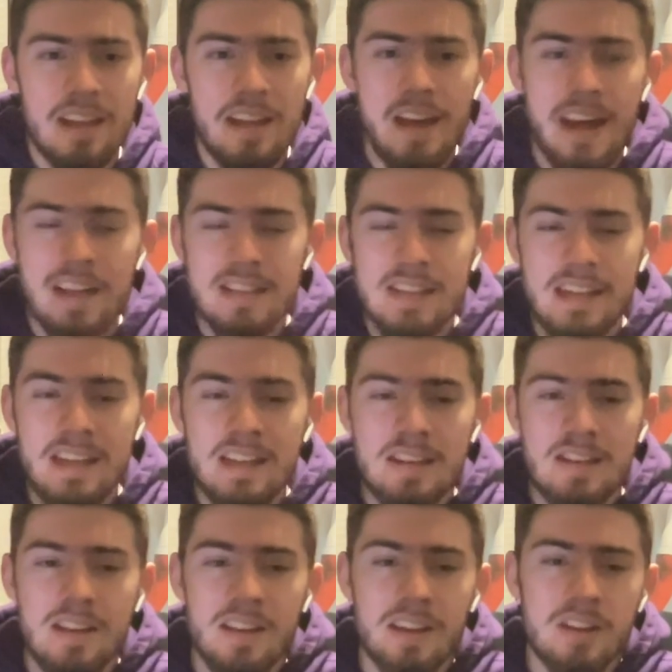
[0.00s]
as he
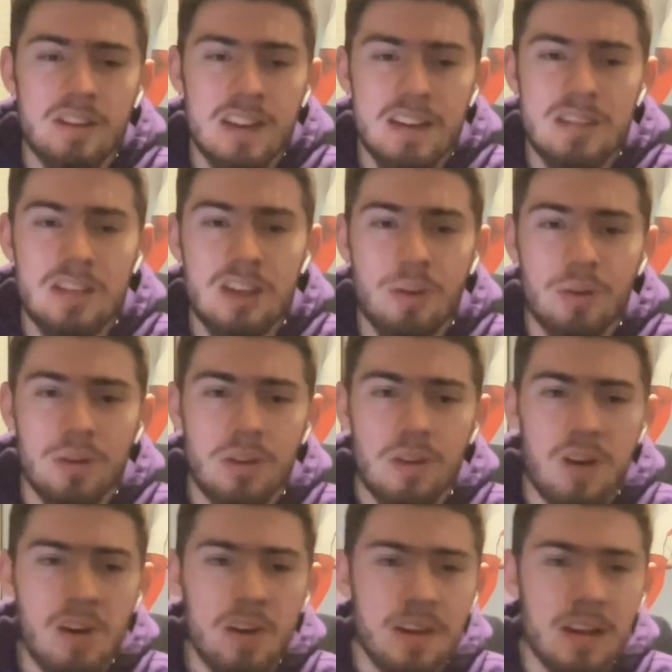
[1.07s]
does go
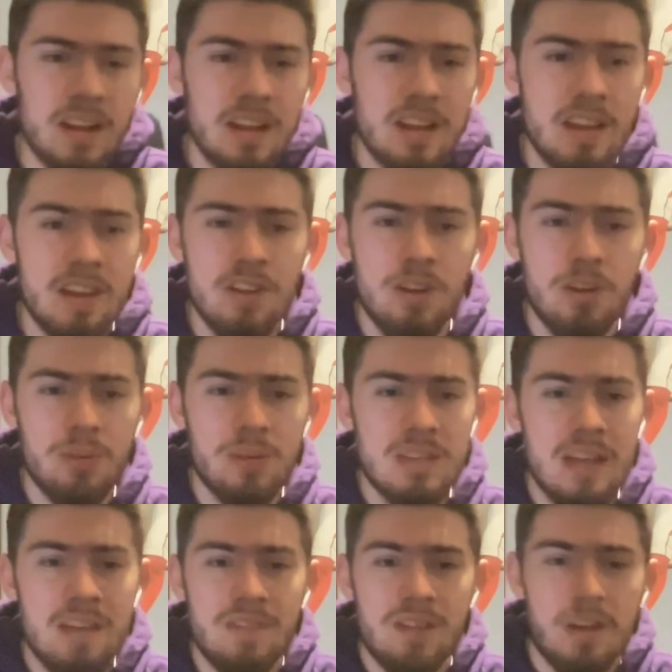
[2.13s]
along, with
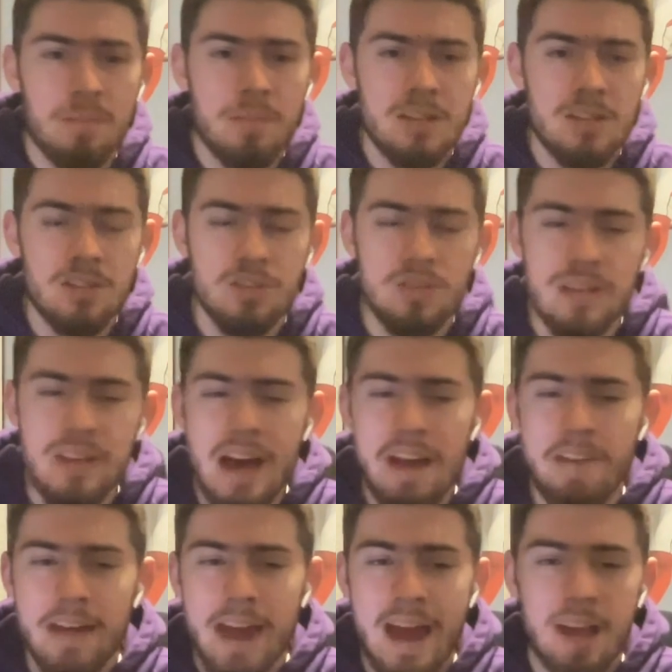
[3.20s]
Davion Mitchell and
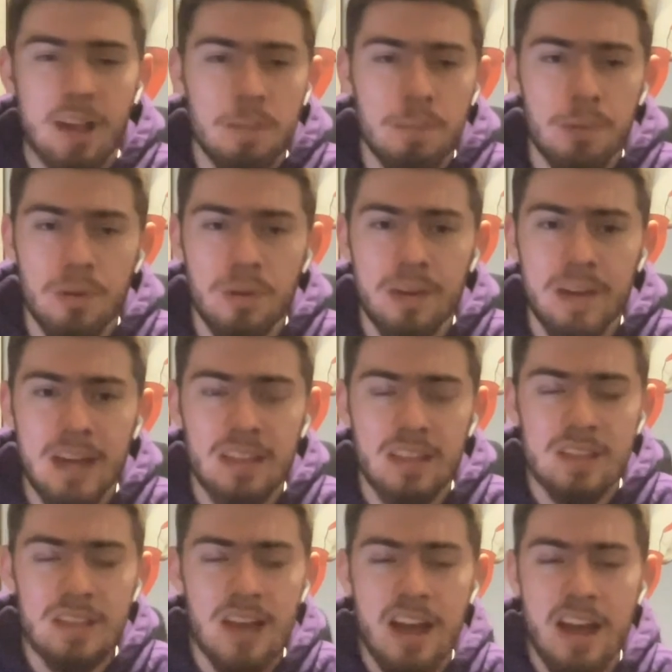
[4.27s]
Halliburton at
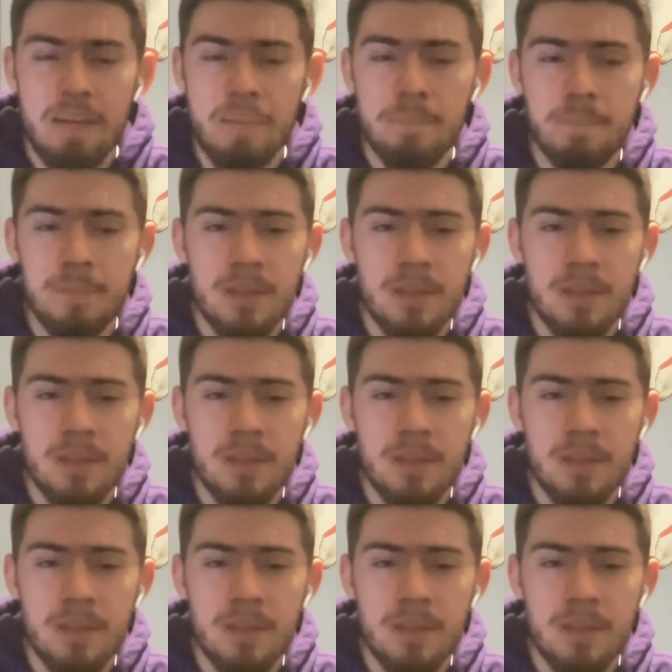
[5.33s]
this time